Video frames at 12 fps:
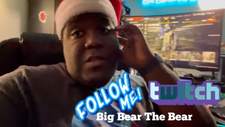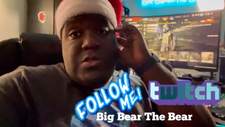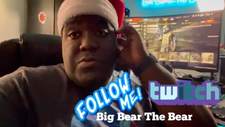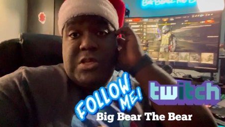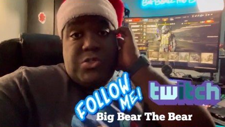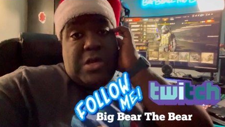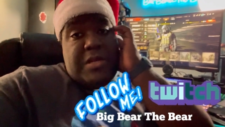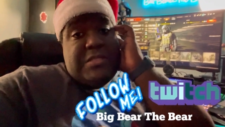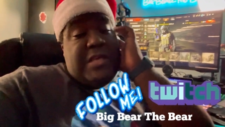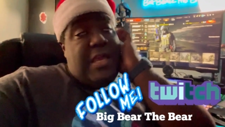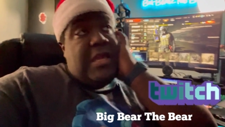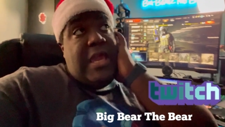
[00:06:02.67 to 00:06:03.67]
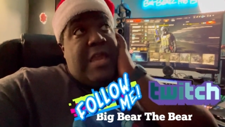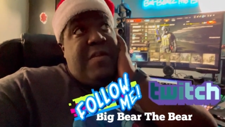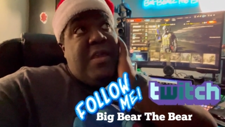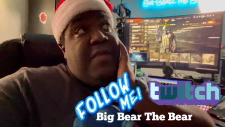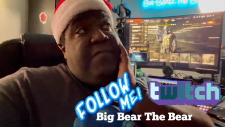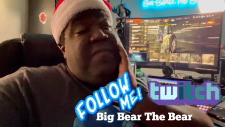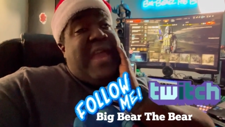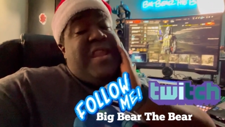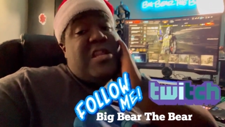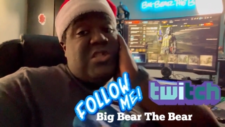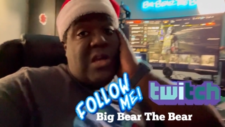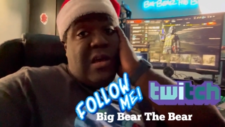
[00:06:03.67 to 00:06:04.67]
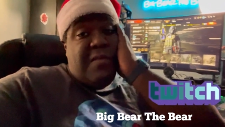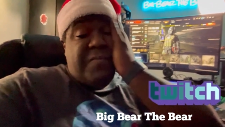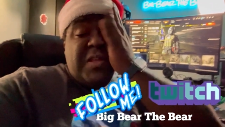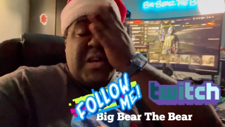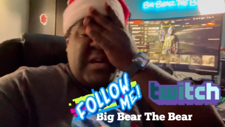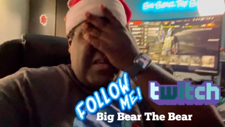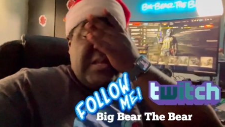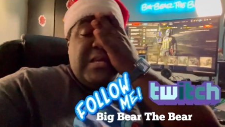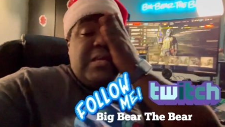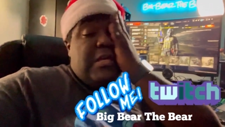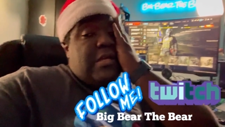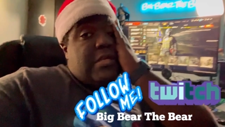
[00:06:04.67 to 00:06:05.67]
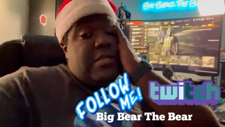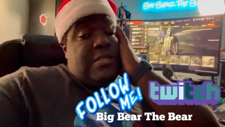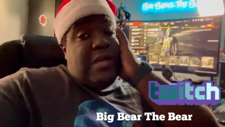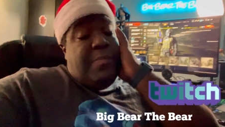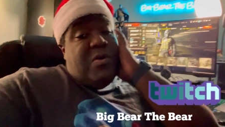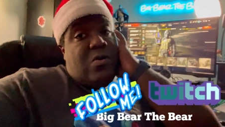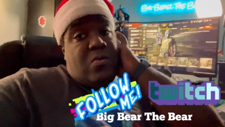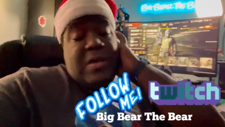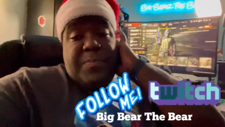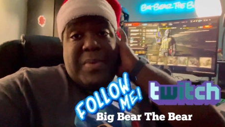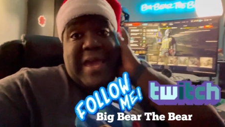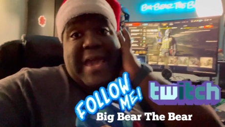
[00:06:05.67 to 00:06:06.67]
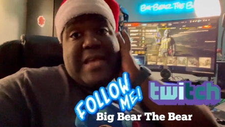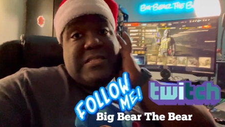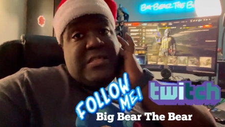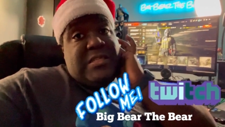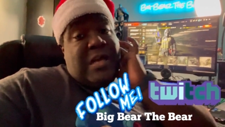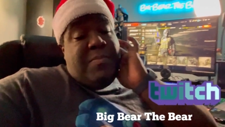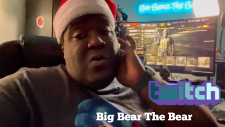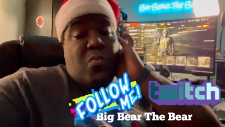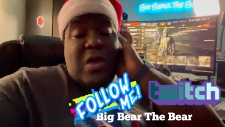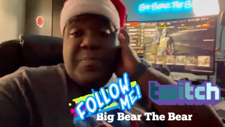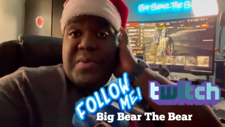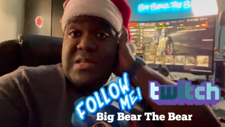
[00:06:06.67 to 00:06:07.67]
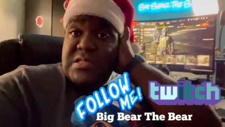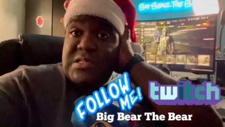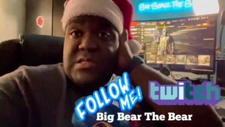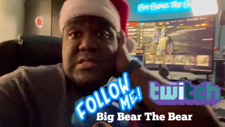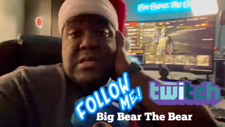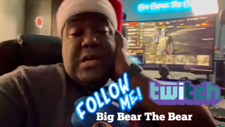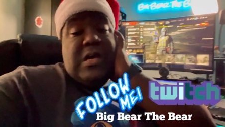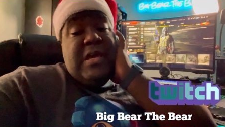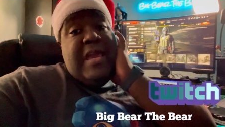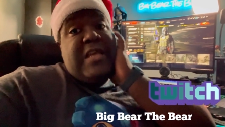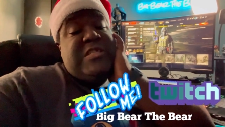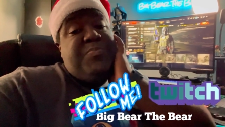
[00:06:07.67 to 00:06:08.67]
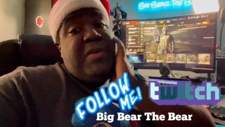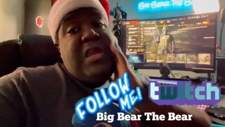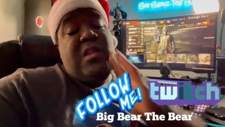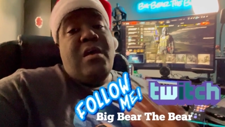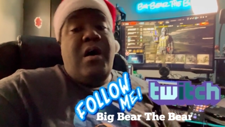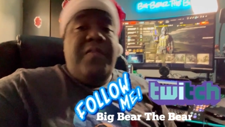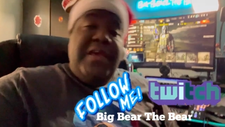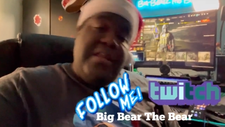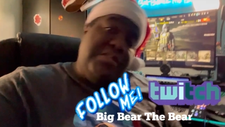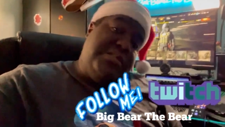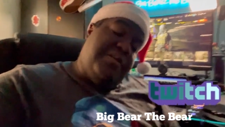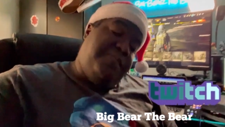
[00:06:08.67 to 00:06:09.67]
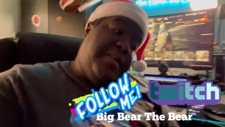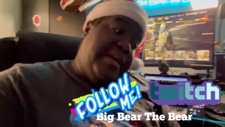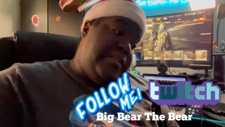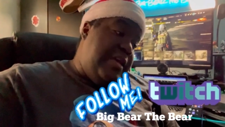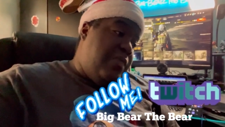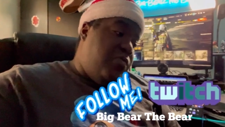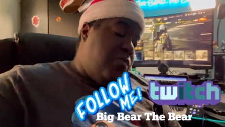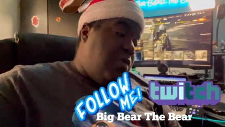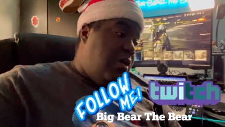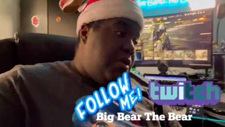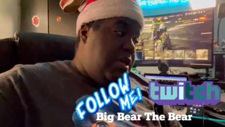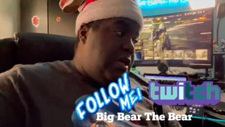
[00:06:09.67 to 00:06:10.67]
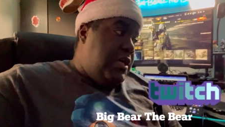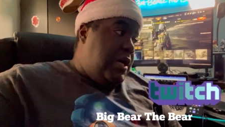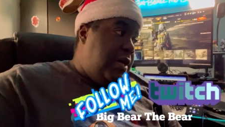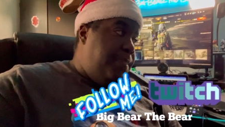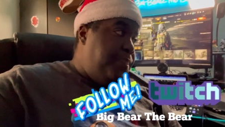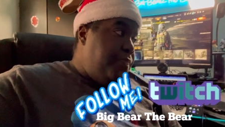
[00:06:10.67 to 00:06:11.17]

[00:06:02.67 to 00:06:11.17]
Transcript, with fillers: Duty, trying to take advantage of the double pass, double weapons, XP and all that and stuff like that. Reroll and uncut.